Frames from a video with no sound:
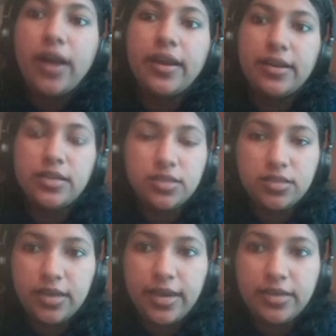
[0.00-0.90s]
energy
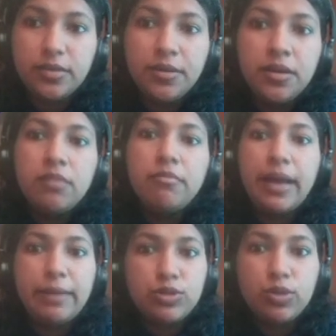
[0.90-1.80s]
state by
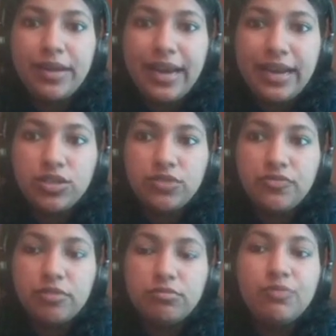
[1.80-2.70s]
absorbing energy
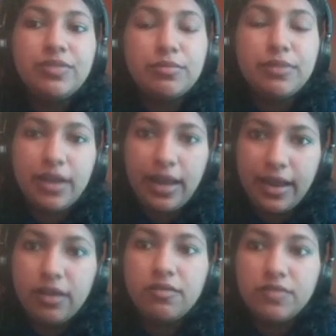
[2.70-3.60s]
from the visible
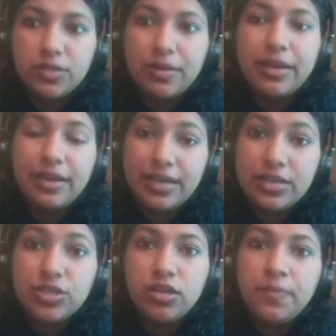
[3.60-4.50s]

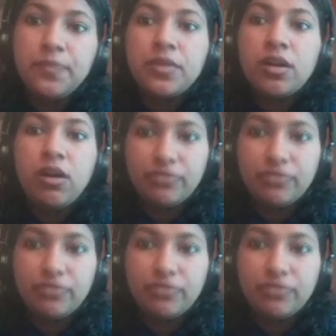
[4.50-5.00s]
region of the